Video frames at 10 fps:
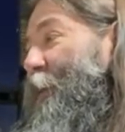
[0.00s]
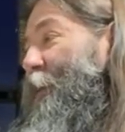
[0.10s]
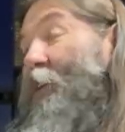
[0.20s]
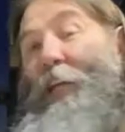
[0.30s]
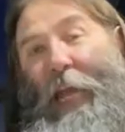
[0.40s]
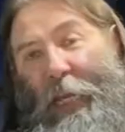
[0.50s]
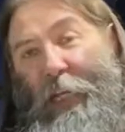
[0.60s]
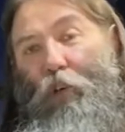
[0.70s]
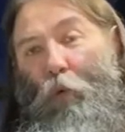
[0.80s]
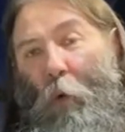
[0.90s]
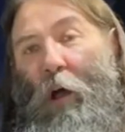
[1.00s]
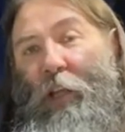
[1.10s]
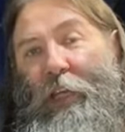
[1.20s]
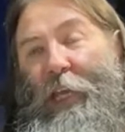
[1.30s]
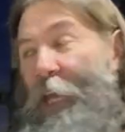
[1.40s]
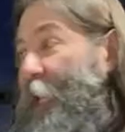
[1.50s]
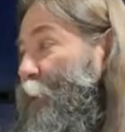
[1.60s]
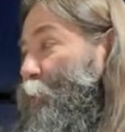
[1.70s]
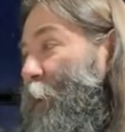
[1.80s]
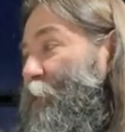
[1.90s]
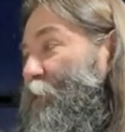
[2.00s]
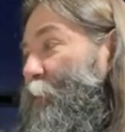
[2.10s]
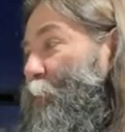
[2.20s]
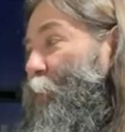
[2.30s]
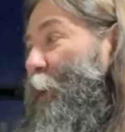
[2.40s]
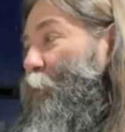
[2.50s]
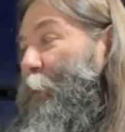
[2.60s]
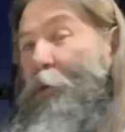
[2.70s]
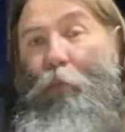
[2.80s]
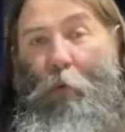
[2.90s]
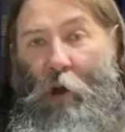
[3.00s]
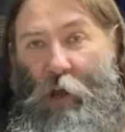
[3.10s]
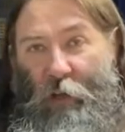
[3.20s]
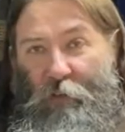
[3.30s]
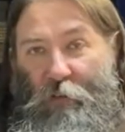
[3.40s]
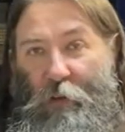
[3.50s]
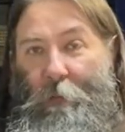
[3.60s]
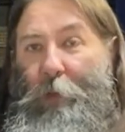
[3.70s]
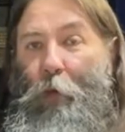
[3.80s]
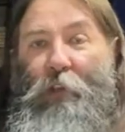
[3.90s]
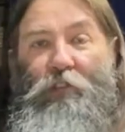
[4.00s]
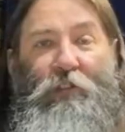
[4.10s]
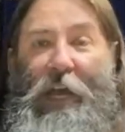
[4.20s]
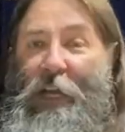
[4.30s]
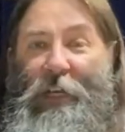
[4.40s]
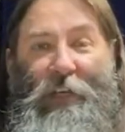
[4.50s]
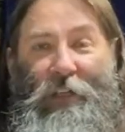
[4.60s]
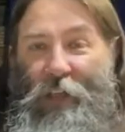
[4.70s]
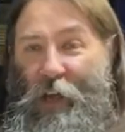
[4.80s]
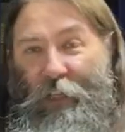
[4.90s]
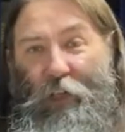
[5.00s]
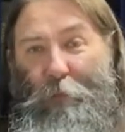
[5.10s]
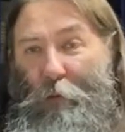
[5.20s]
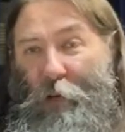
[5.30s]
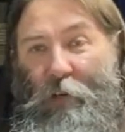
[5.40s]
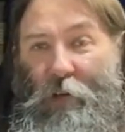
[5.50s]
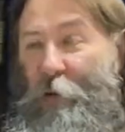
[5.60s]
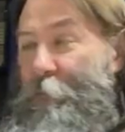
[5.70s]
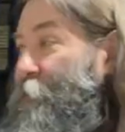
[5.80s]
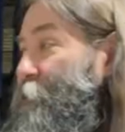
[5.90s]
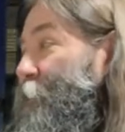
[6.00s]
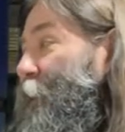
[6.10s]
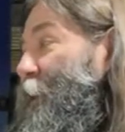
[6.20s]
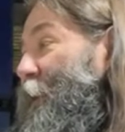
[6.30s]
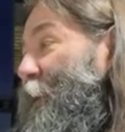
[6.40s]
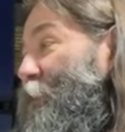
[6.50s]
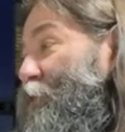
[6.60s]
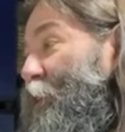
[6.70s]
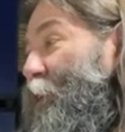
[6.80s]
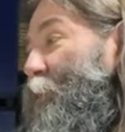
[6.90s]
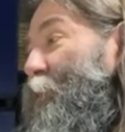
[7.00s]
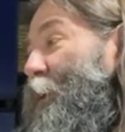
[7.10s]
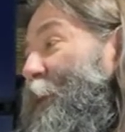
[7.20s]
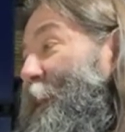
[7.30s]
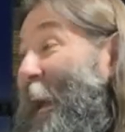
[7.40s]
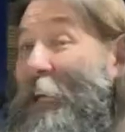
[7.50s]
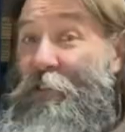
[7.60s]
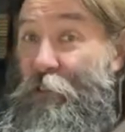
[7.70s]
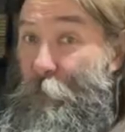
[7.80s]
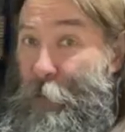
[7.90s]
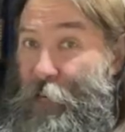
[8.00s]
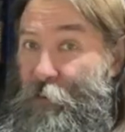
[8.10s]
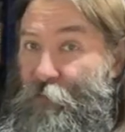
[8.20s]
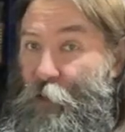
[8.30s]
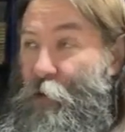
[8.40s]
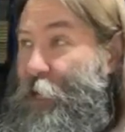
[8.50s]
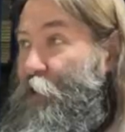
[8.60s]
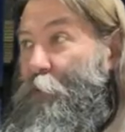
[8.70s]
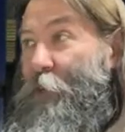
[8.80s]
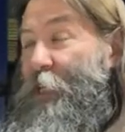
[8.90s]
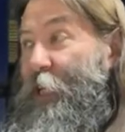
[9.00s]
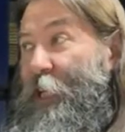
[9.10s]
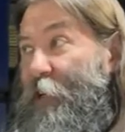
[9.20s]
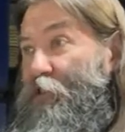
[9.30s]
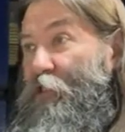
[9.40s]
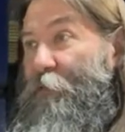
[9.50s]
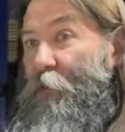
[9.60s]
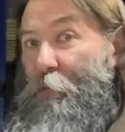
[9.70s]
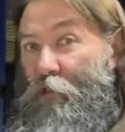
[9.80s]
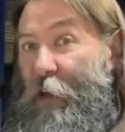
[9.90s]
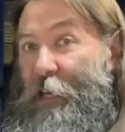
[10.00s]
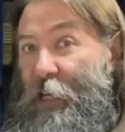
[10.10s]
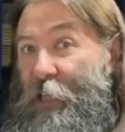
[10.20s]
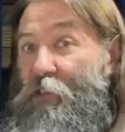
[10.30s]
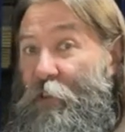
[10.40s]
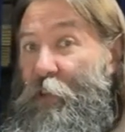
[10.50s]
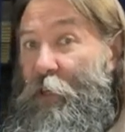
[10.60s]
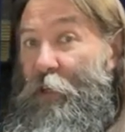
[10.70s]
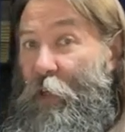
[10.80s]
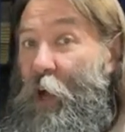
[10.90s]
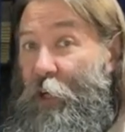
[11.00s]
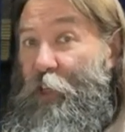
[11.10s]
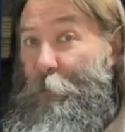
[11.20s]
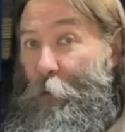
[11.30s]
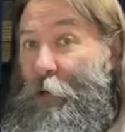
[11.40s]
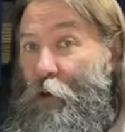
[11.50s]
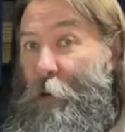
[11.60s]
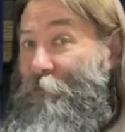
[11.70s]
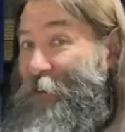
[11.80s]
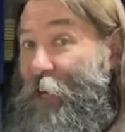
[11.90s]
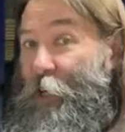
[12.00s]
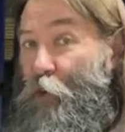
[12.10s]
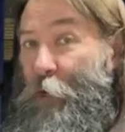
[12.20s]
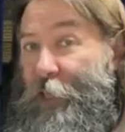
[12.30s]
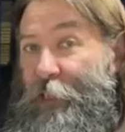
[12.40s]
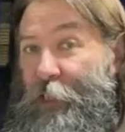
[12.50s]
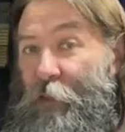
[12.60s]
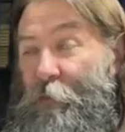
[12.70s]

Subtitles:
You're getting quality ink, what we want, what's not going to clog your printer up. So that's the benefit, right? Because when you get that shit from China, it's going to clog your printer up very quickly.